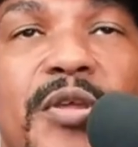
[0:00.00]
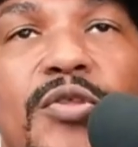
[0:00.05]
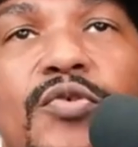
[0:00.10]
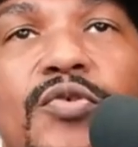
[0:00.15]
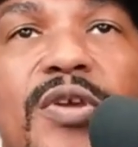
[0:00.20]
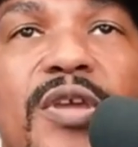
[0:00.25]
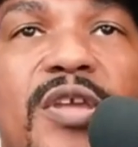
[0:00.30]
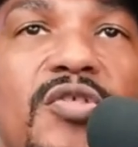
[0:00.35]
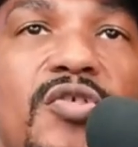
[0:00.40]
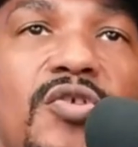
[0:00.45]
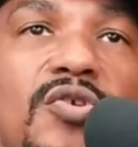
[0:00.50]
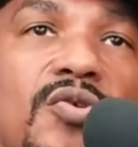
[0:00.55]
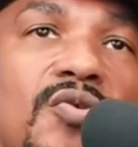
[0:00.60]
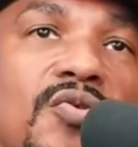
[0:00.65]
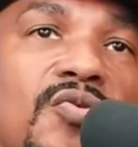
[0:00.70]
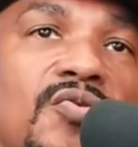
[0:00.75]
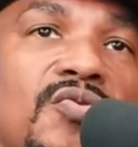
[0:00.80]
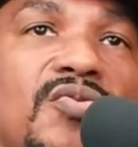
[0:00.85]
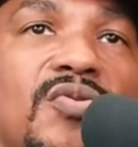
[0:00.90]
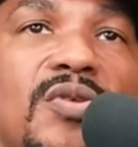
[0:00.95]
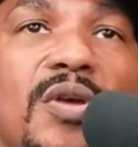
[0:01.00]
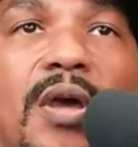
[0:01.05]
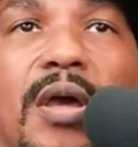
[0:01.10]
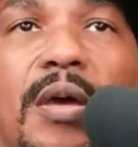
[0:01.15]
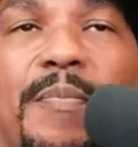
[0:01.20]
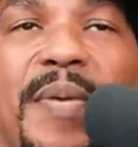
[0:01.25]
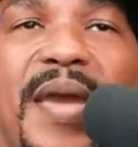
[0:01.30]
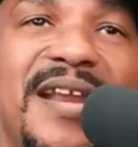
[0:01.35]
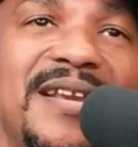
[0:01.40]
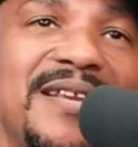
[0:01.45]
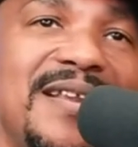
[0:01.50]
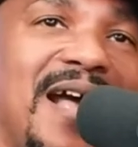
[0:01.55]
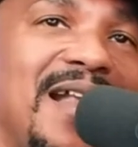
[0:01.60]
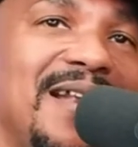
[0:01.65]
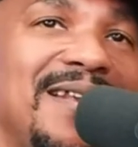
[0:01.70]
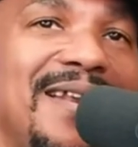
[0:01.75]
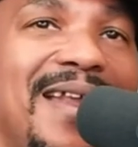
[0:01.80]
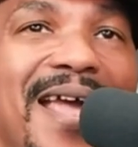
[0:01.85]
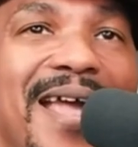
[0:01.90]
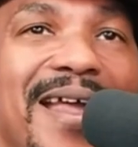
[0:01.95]
You can use uh, Paint
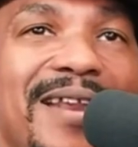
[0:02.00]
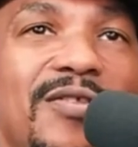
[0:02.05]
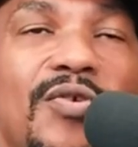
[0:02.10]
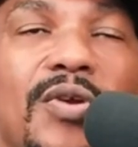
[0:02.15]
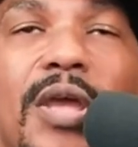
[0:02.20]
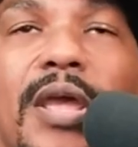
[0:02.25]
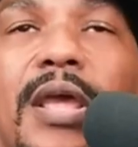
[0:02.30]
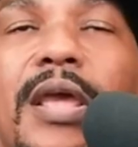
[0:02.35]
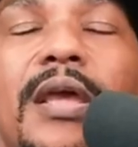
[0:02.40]
dot net. You,